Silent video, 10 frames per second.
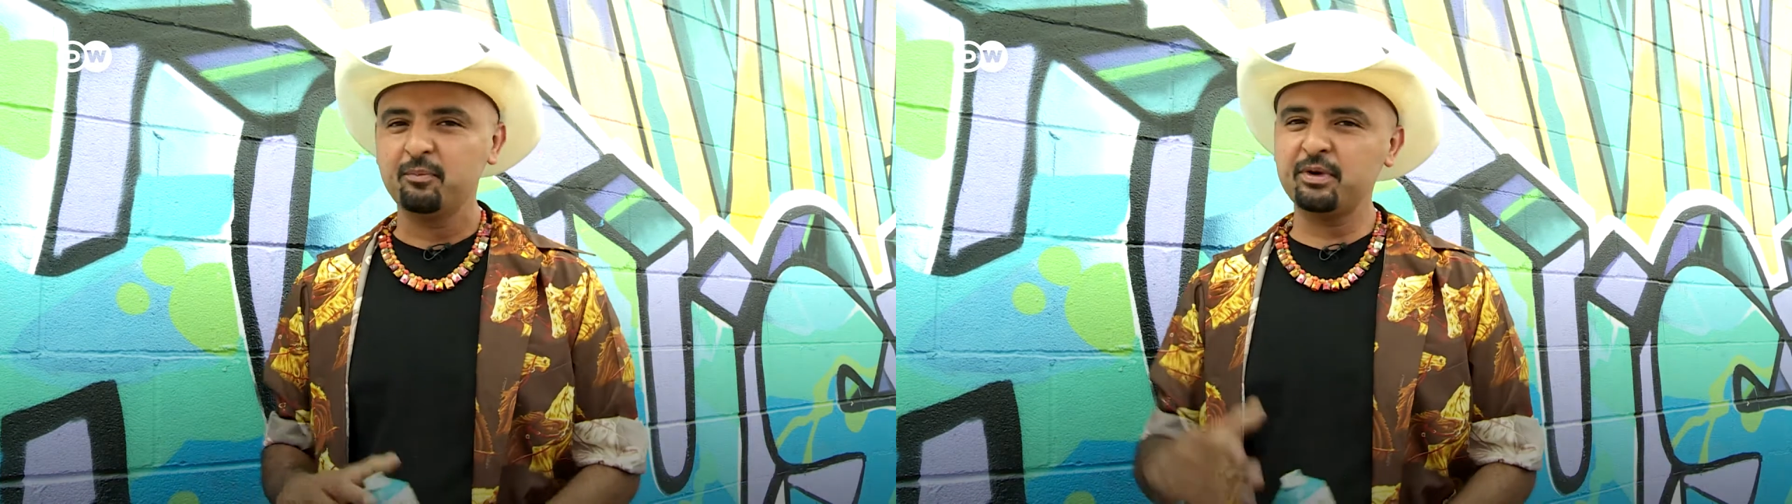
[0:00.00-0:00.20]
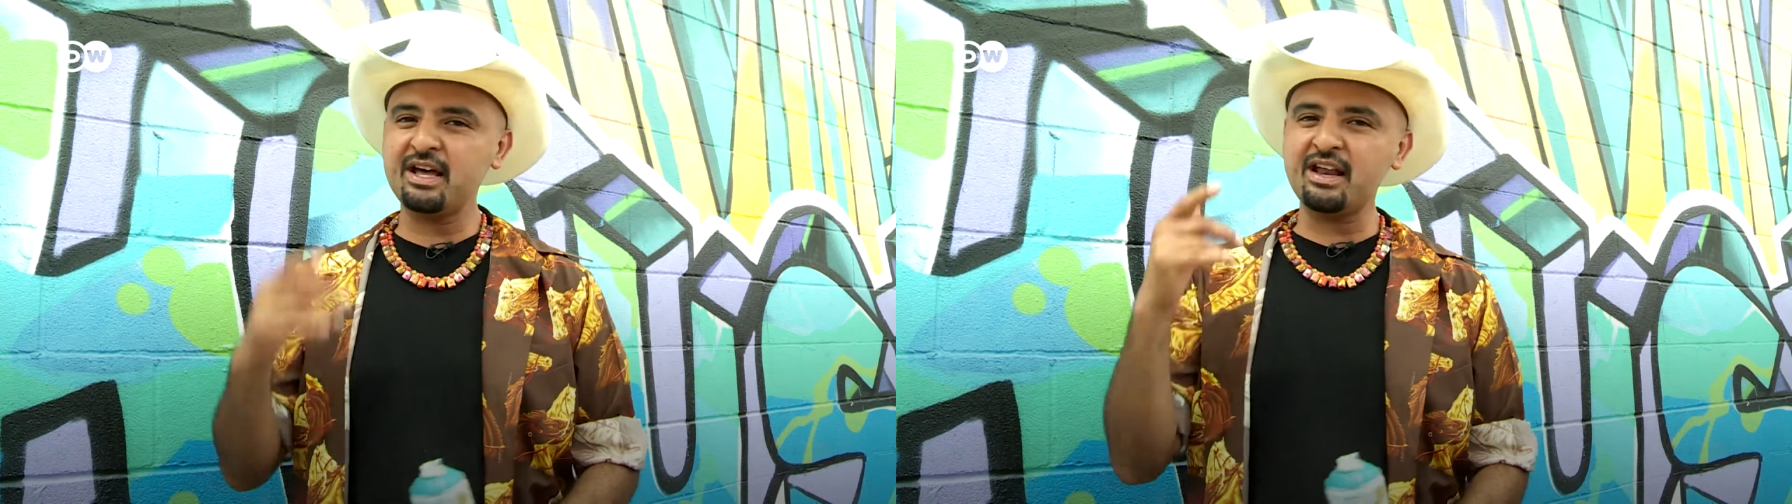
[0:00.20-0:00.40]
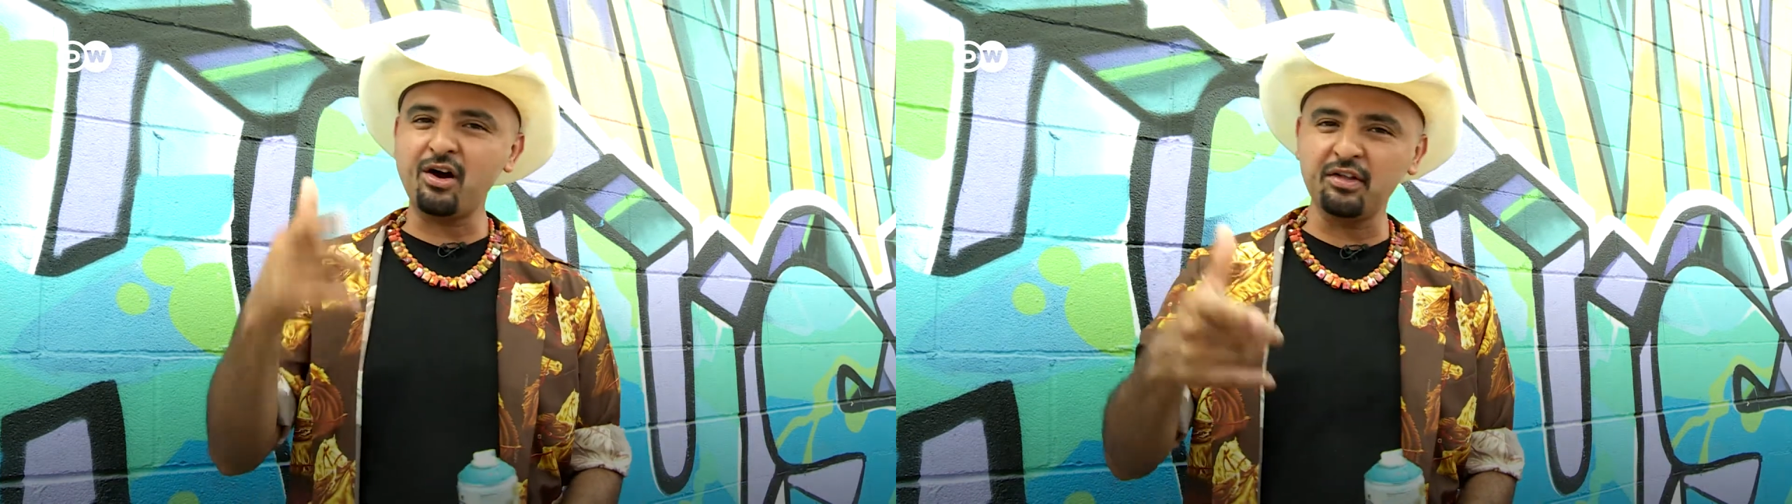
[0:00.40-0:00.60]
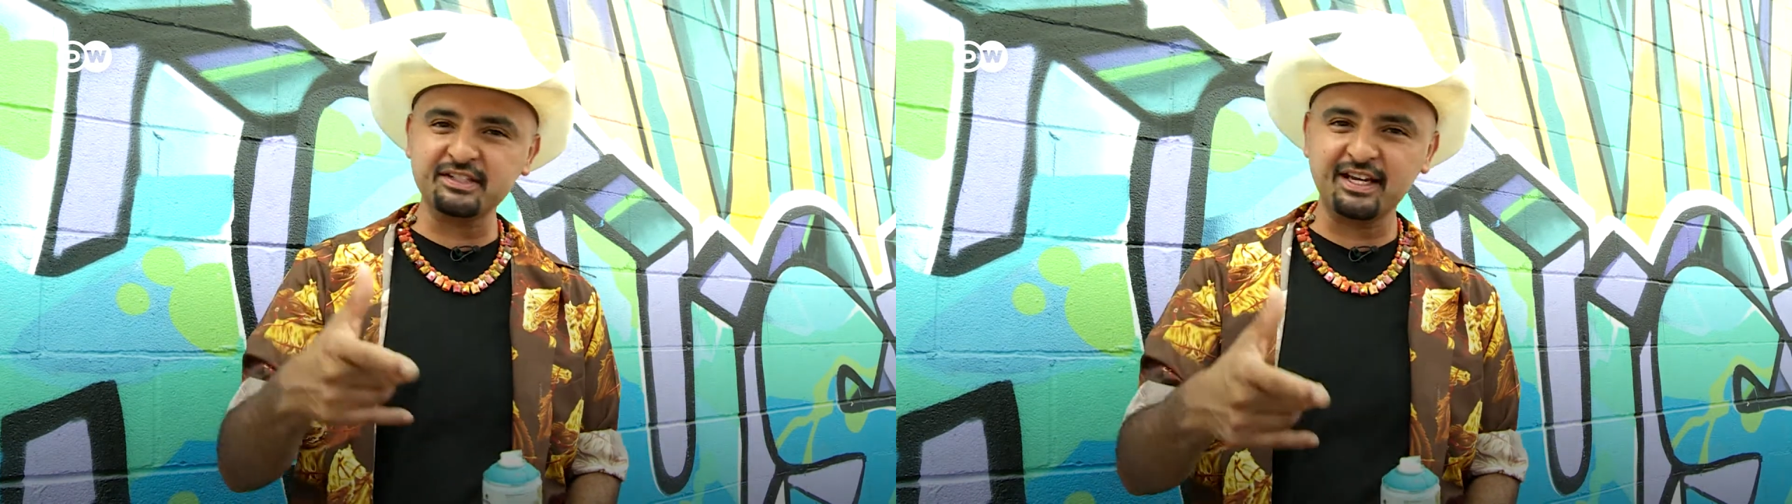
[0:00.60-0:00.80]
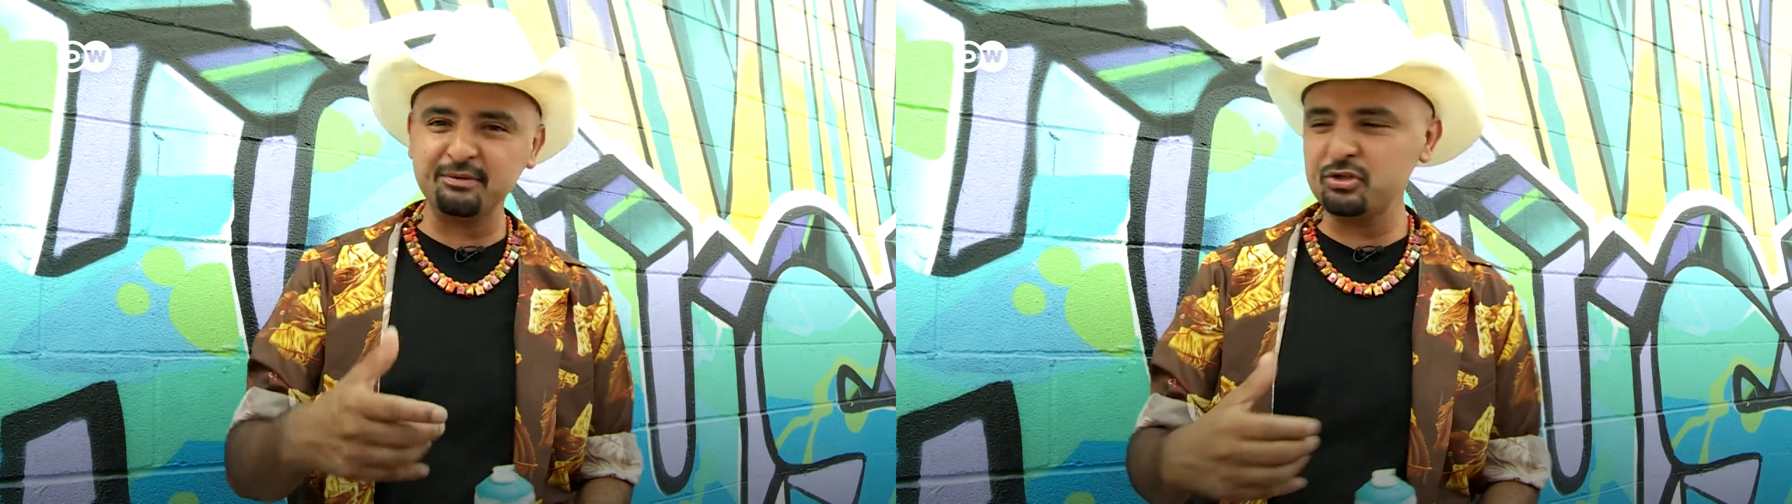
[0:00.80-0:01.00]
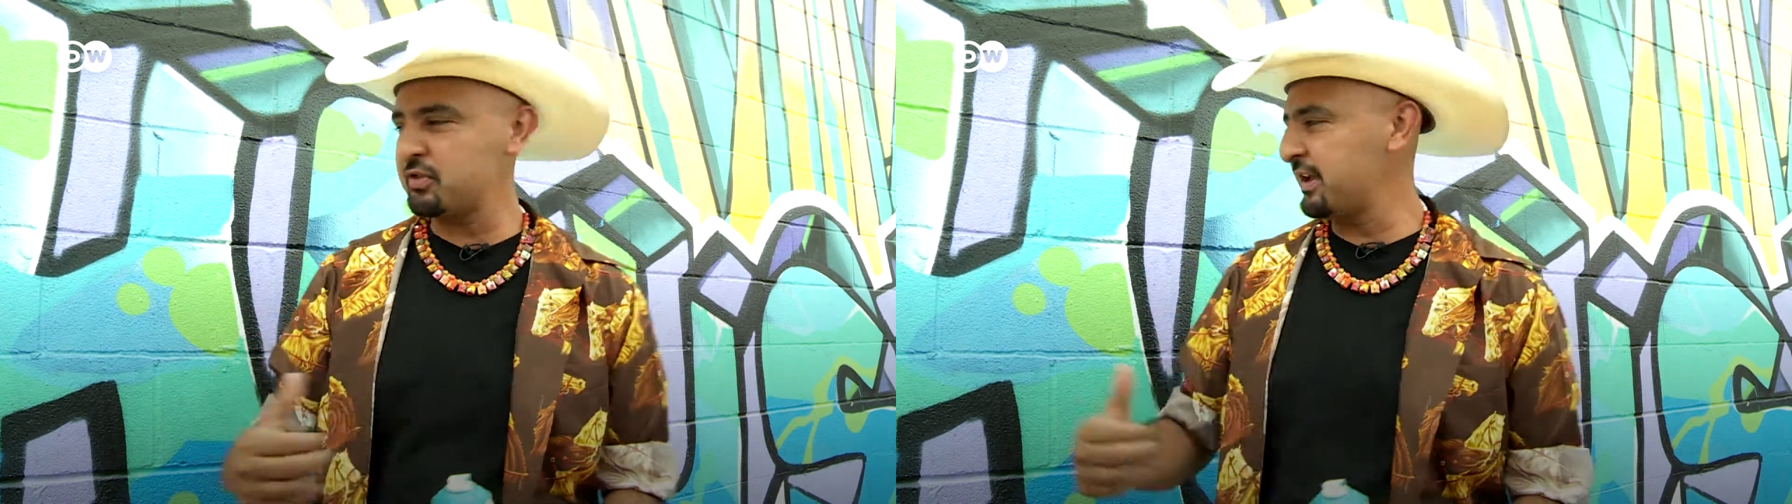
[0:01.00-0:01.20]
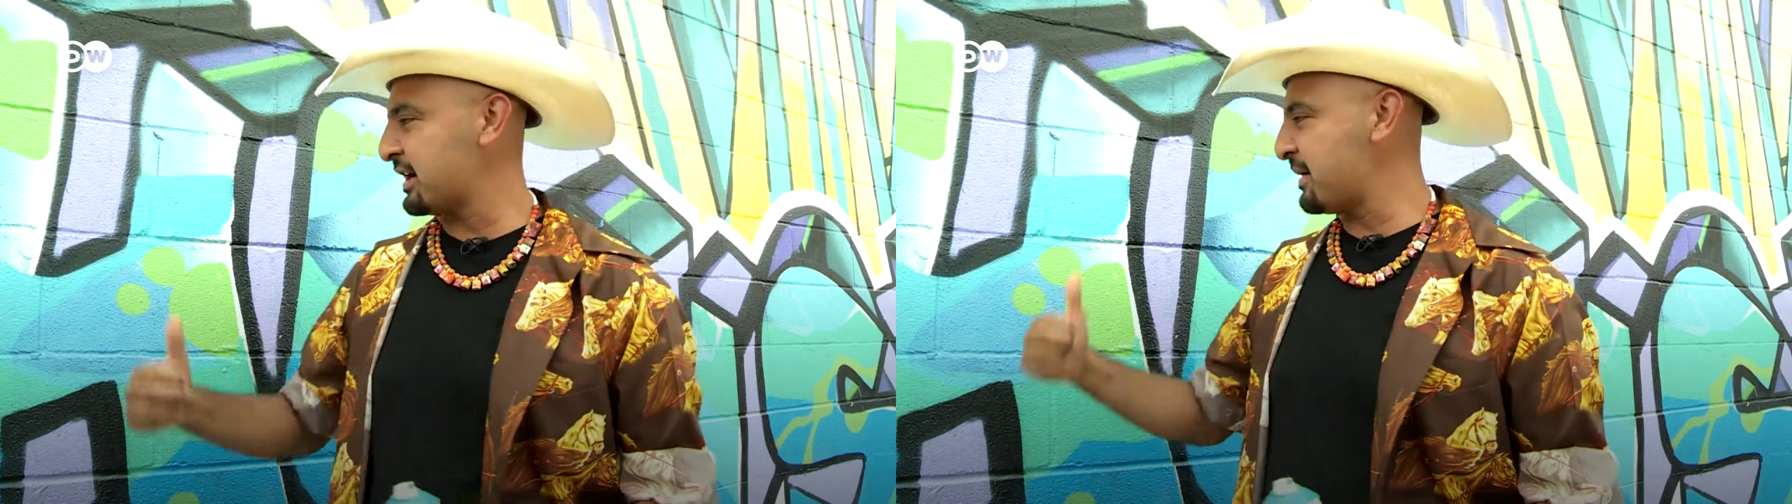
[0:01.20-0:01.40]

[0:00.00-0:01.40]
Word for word: but not all the times you think